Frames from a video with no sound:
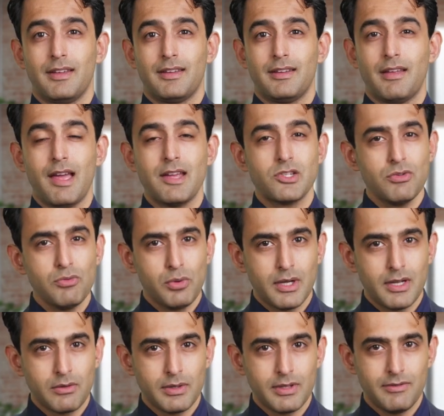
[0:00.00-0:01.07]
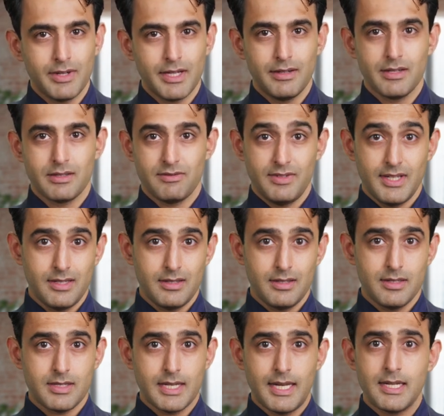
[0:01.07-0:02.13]
Now, as you work with various
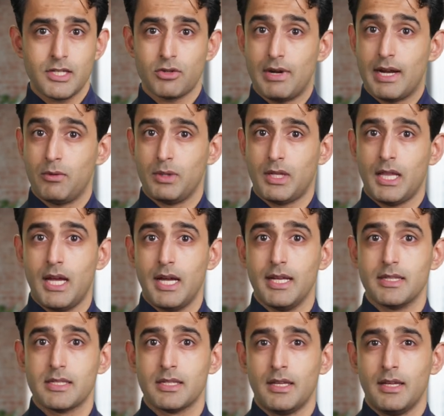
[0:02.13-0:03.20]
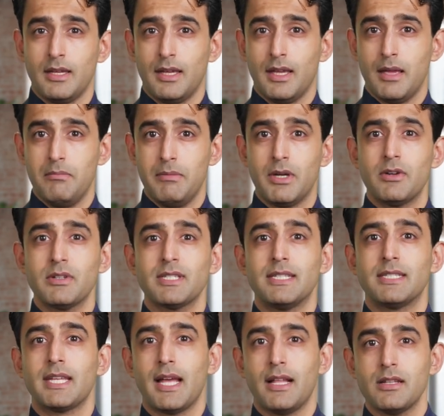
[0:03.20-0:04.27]
vendors and interact with clients, Miro's
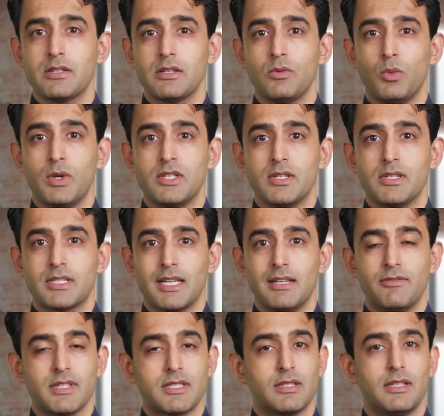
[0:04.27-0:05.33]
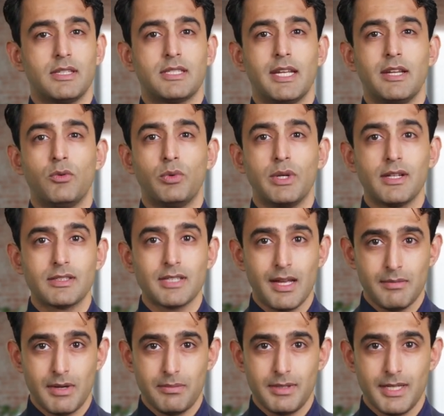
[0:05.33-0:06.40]
intelligent widgets can facilitate
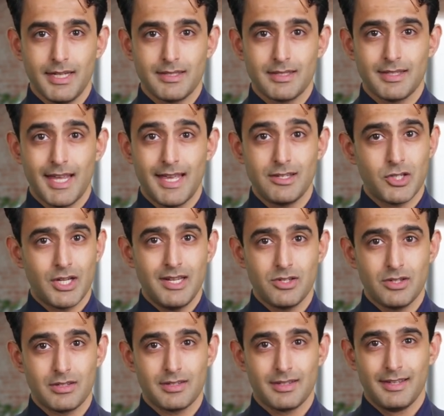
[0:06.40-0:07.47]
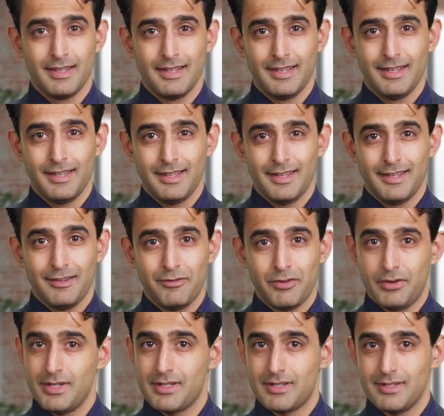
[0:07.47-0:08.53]
real-time updates and changes.
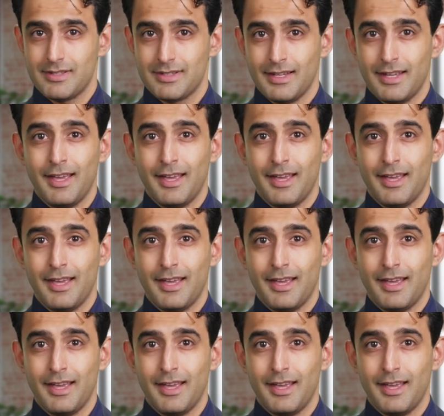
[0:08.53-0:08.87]
For instance,